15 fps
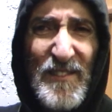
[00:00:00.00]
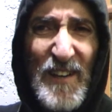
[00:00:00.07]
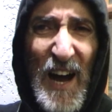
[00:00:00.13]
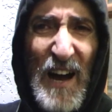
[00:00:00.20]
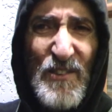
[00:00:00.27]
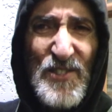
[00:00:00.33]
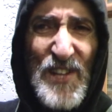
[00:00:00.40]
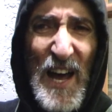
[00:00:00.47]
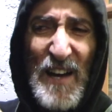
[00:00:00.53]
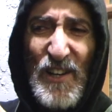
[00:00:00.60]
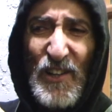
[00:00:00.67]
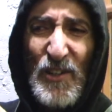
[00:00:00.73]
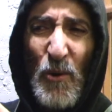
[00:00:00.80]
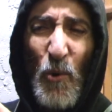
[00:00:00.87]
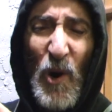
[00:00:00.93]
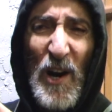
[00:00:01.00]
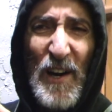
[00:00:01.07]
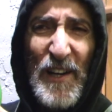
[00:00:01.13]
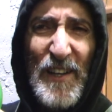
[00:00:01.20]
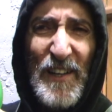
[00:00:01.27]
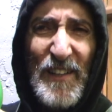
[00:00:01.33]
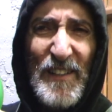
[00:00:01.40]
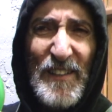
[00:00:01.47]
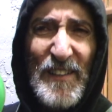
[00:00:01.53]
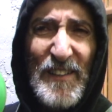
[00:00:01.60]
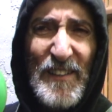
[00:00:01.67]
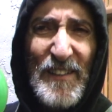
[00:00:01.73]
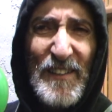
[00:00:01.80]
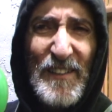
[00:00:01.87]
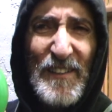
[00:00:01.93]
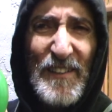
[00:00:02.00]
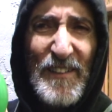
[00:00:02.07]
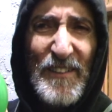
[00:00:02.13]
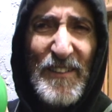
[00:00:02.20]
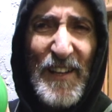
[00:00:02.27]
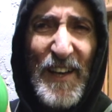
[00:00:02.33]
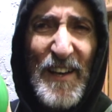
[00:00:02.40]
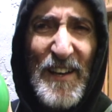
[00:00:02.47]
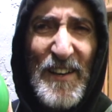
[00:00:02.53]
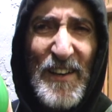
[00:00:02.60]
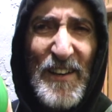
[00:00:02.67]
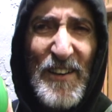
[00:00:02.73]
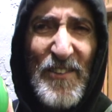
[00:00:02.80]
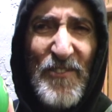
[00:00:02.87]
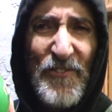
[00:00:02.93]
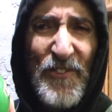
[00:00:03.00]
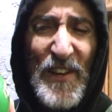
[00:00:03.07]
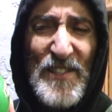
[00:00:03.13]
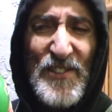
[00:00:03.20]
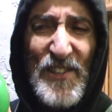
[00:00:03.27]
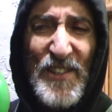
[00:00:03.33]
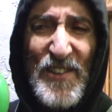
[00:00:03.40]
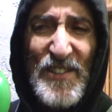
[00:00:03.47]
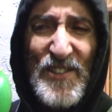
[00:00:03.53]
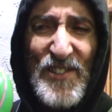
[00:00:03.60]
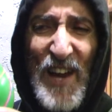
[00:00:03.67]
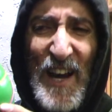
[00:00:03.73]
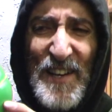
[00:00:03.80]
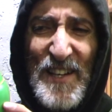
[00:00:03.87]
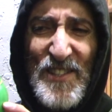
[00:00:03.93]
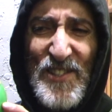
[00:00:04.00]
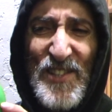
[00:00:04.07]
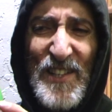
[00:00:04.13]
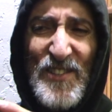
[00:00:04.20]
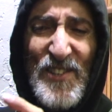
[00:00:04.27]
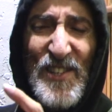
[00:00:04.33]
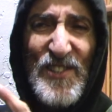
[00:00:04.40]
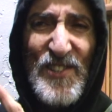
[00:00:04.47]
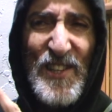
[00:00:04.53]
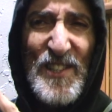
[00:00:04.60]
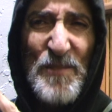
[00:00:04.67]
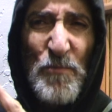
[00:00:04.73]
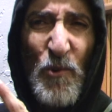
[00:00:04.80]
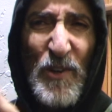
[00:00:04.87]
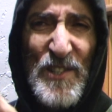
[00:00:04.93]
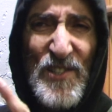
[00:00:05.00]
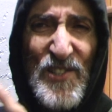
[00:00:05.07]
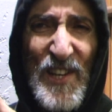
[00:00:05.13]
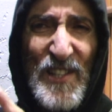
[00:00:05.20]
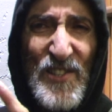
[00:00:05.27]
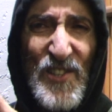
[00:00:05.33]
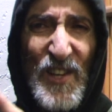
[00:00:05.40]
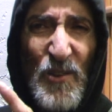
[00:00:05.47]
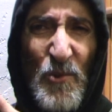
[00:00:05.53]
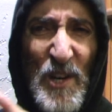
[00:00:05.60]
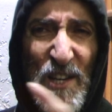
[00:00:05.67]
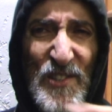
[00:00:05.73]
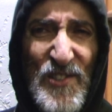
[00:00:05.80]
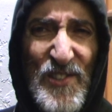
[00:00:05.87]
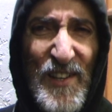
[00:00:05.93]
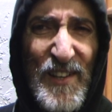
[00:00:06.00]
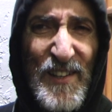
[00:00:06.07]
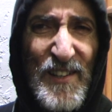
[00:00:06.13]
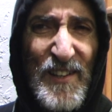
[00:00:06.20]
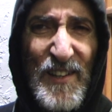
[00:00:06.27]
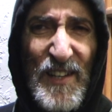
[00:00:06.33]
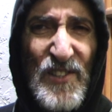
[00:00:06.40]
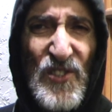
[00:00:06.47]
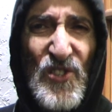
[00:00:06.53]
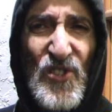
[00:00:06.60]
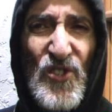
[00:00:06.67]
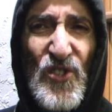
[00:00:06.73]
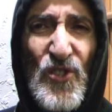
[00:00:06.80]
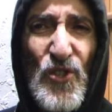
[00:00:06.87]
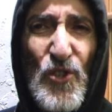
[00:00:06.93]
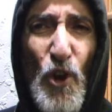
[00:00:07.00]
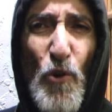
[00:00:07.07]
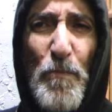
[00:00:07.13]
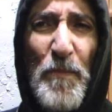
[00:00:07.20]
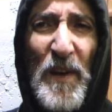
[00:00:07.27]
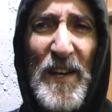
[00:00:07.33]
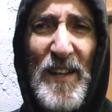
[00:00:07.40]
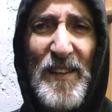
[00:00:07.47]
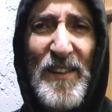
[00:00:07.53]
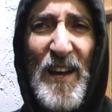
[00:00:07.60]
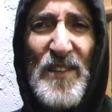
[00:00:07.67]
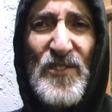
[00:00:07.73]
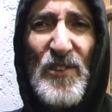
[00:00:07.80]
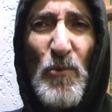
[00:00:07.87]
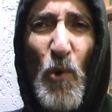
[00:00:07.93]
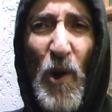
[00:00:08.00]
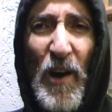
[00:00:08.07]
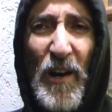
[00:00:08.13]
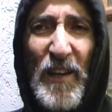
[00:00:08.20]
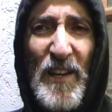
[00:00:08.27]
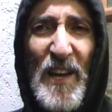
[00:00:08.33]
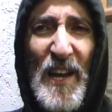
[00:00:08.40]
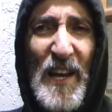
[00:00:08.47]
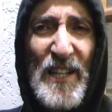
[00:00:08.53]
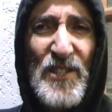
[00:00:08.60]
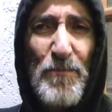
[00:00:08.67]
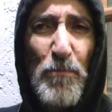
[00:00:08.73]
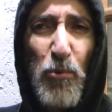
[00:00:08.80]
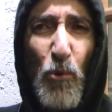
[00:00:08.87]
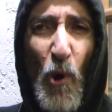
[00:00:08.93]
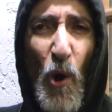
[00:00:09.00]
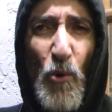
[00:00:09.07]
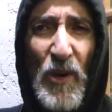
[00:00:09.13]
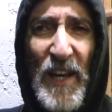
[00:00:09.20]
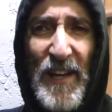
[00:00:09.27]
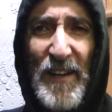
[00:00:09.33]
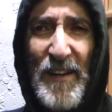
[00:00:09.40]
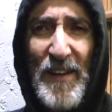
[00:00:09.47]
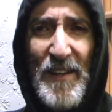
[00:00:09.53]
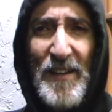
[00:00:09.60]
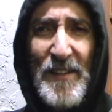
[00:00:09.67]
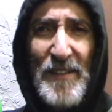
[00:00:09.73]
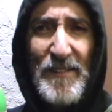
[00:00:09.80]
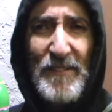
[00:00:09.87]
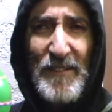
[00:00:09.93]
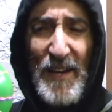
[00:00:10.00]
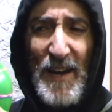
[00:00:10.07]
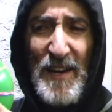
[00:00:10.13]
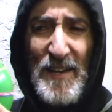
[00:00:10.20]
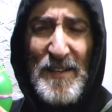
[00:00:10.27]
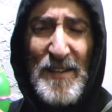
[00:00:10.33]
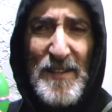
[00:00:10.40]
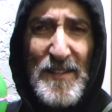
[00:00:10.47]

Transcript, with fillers: How's that gonna work? Okay, facing the sun at 66.6 degrees. It's stupid, it doesn't work, it's broken, okay?